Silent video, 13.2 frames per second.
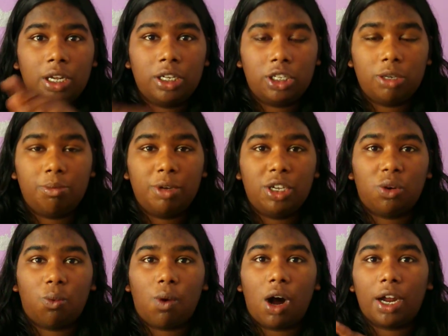to be
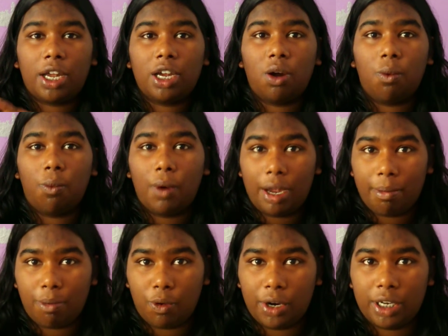your walking away
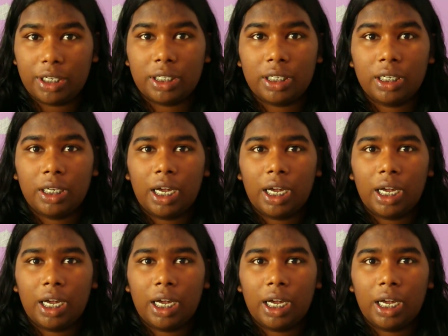point.